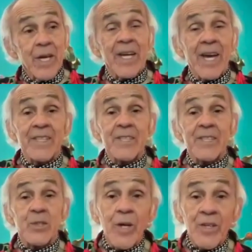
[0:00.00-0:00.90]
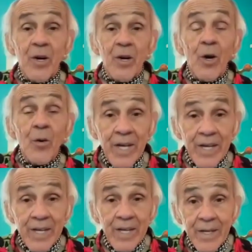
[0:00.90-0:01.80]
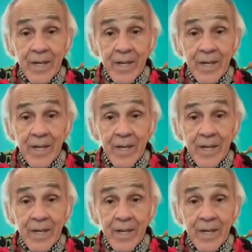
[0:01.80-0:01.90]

It got destroyed in a hurricane,